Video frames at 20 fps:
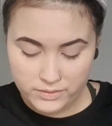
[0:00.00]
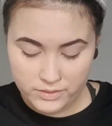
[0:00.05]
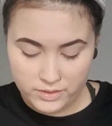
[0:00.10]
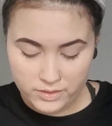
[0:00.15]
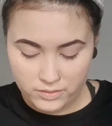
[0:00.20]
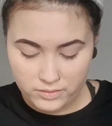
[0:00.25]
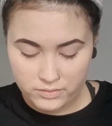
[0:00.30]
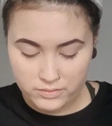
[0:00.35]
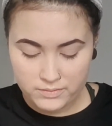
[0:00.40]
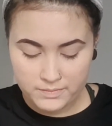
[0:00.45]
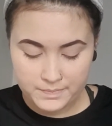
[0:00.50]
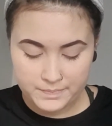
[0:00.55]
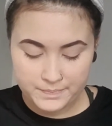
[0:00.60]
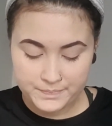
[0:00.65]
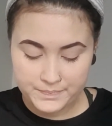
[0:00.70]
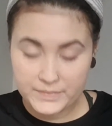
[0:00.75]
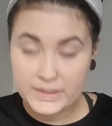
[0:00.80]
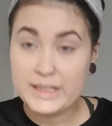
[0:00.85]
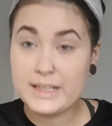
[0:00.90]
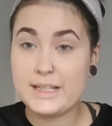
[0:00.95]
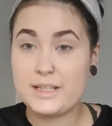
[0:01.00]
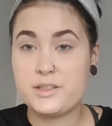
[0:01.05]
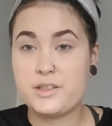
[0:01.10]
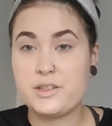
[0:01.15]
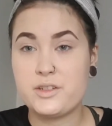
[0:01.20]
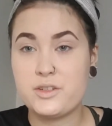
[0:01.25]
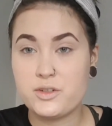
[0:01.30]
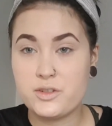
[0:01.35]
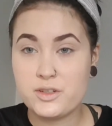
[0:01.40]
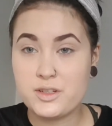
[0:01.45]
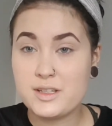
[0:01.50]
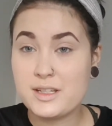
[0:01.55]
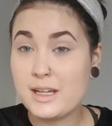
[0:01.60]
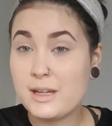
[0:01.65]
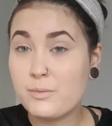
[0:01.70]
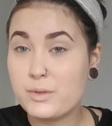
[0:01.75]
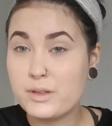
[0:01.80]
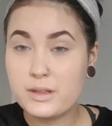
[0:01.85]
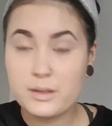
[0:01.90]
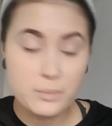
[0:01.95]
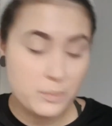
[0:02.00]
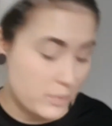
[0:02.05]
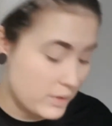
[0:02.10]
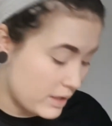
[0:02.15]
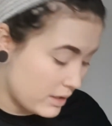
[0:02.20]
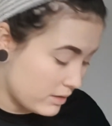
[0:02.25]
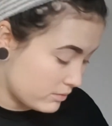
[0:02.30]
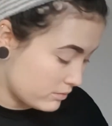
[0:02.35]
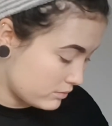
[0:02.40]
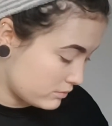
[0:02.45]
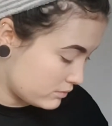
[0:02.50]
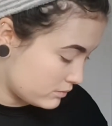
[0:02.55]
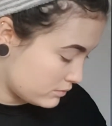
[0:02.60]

so let's just stay with the brown.